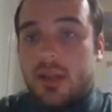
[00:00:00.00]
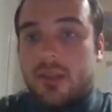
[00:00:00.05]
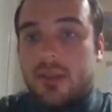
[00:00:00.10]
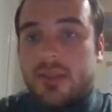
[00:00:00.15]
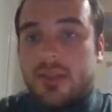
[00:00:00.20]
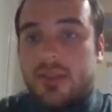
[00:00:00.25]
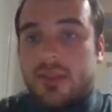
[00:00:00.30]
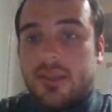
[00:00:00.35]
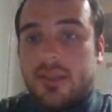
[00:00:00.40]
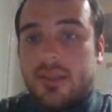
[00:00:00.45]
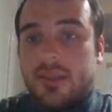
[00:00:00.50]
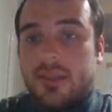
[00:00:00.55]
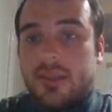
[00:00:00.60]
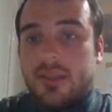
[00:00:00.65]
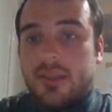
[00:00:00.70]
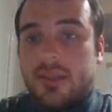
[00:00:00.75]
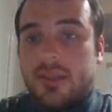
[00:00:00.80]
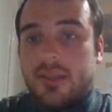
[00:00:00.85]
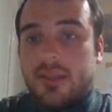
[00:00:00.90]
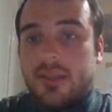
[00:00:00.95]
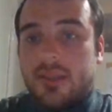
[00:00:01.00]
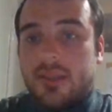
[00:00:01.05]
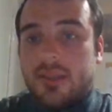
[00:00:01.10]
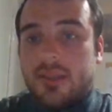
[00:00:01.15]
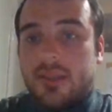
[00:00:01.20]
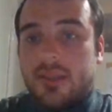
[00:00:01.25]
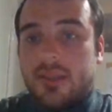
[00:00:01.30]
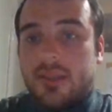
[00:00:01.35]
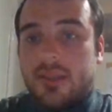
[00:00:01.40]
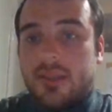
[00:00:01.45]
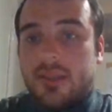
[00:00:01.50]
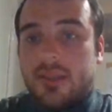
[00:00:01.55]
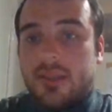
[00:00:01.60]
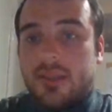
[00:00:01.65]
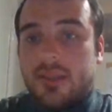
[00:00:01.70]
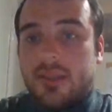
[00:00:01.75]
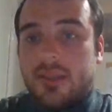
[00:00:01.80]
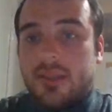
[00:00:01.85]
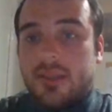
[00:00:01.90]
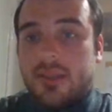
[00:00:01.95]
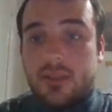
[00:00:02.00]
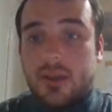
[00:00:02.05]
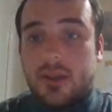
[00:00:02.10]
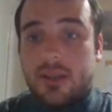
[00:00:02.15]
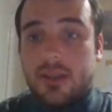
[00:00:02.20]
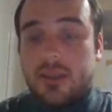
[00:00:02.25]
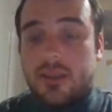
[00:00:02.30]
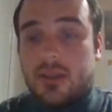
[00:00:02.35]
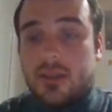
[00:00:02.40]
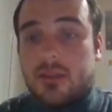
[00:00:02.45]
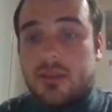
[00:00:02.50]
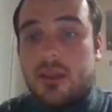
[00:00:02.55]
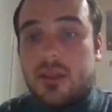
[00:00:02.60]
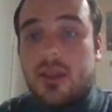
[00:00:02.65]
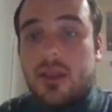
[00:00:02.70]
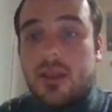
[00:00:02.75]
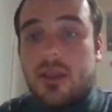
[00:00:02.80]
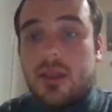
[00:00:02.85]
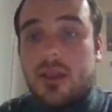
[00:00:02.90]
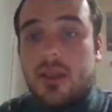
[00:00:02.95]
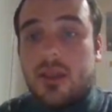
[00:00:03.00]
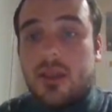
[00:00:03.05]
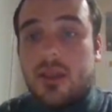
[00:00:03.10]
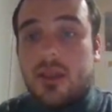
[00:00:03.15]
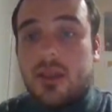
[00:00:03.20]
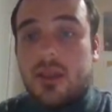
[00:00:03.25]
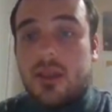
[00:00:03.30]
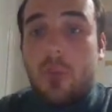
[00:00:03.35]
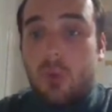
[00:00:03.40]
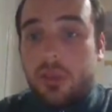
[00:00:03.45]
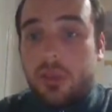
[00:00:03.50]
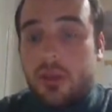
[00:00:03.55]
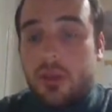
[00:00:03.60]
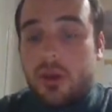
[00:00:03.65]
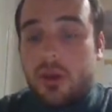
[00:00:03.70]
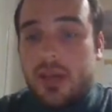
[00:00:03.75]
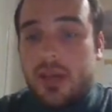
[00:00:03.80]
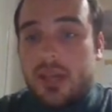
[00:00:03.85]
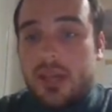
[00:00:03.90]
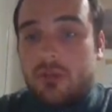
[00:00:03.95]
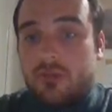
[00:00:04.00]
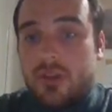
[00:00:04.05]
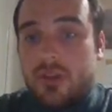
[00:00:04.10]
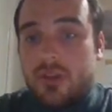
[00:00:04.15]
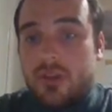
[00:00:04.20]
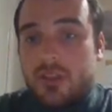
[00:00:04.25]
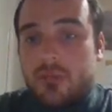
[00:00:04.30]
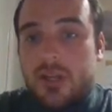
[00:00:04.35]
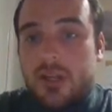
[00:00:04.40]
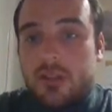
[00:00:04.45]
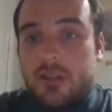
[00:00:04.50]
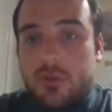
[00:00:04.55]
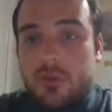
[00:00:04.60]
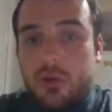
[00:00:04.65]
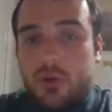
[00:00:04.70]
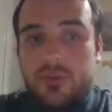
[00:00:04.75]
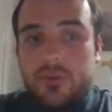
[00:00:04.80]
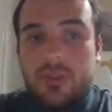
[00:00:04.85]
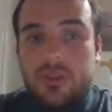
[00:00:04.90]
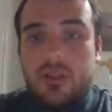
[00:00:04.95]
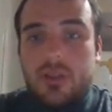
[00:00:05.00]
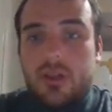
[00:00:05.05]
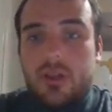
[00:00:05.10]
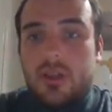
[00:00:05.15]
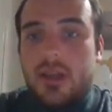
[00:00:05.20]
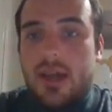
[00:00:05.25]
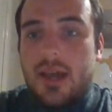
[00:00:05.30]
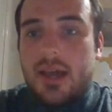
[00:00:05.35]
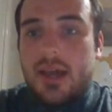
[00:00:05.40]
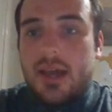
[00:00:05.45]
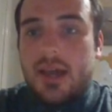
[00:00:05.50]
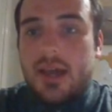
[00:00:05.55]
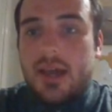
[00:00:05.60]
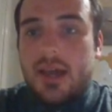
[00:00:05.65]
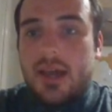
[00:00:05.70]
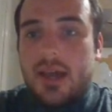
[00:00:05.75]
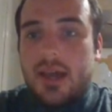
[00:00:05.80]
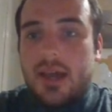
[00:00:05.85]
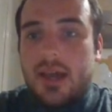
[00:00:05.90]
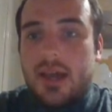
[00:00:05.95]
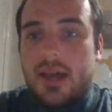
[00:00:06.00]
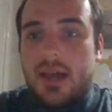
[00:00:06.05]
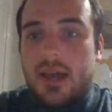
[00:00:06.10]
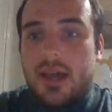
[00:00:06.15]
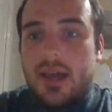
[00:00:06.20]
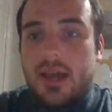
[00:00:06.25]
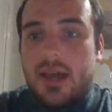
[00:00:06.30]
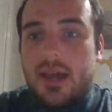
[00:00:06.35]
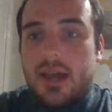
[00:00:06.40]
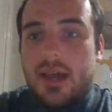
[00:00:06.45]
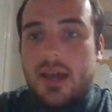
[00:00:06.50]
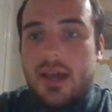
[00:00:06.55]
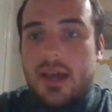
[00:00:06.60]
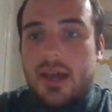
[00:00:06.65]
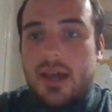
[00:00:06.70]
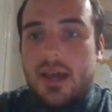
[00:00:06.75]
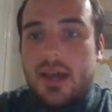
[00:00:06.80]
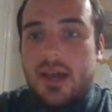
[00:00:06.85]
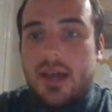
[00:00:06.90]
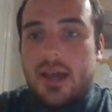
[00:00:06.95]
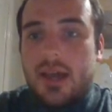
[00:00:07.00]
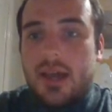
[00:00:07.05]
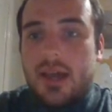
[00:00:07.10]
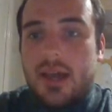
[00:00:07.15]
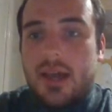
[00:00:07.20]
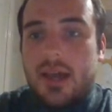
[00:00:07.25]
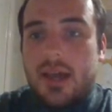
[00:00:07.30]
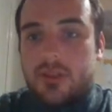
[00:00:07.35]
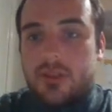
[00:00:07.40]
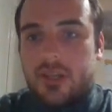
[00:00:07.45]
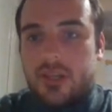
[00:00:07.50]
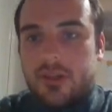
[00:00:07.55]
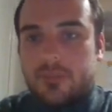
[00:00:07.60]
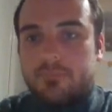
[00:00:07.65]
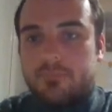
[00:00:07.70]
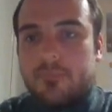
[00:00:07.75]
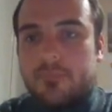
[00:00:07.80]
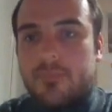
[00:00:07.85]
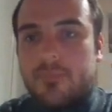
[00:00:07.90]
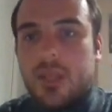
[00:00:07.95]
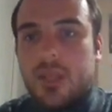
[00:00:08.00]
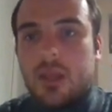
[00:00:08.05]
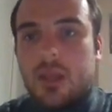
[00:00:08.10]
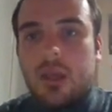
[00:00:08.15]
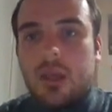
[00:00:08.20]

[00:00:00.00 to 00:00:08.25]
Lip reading: and instructor at Lasham Gliding Society. I'm also a risk management officer and head of air operations for 2XL Engineering.